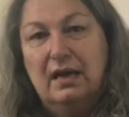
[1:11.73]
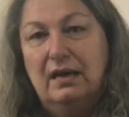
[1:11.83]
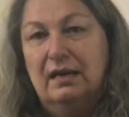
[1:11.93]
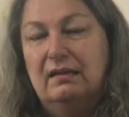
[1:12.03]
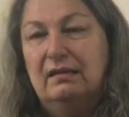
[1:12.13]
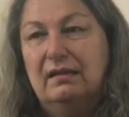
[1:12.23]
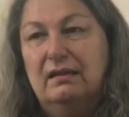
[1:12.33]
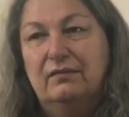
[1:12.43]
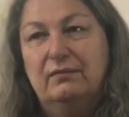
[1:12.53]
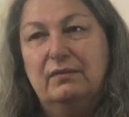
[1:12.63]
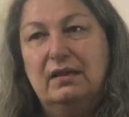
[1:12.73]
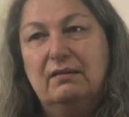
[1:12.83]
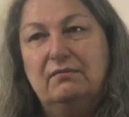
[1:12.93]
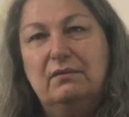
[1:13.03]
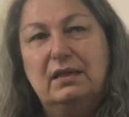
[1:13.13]
And I think if
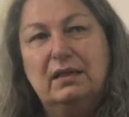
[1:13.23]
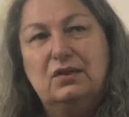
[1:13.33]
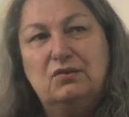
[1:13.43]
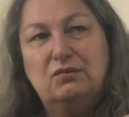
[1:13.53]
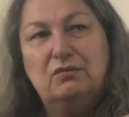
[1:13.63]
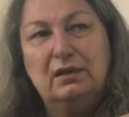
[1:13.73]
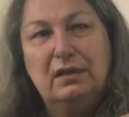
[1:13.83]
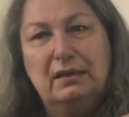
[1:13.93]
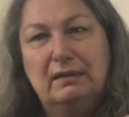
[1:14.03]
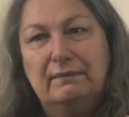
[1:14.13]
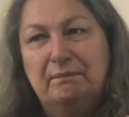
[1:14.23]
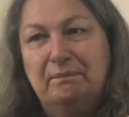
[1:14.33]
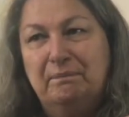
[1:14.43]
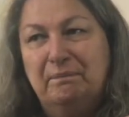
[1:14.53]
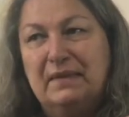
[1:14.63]
we really
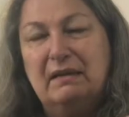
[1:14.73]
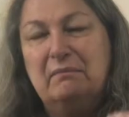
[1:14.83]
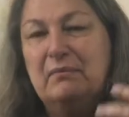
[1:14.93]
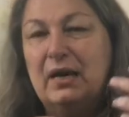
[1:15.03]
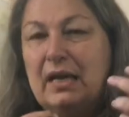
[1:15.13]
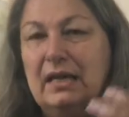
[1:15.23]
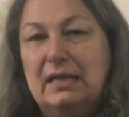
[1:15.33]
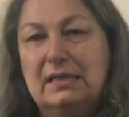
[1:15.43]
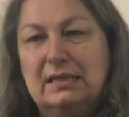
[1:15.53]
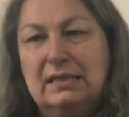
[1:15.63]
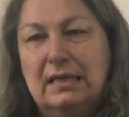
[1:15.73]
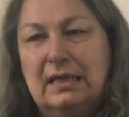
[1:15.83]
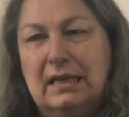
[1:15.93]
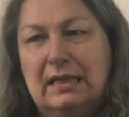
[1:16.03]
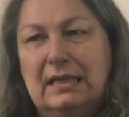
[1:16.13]
truly embrace
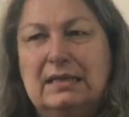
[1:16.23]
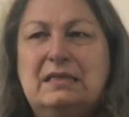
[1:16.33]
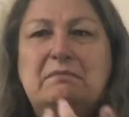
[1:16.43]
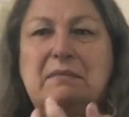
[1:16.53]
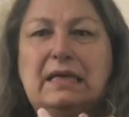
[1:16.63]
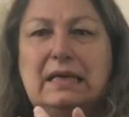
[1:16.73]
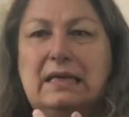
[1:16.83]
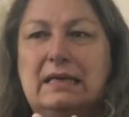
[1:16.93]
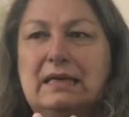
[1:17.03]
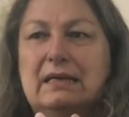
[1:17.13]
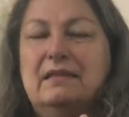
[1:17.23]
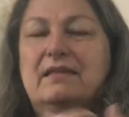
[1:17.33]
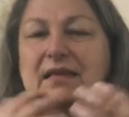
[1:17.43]
this me,